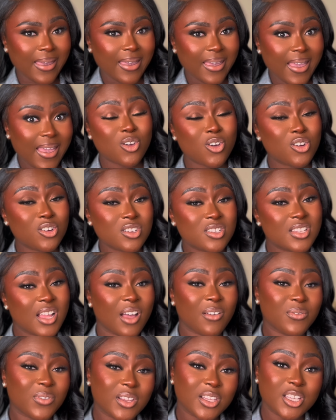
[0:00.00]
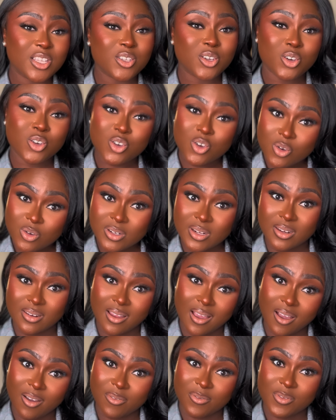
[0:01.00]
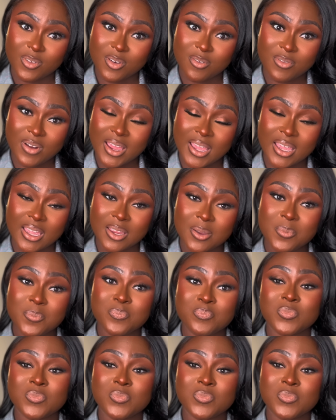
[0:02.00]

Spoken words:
You're going to start feeling you're good enough, right?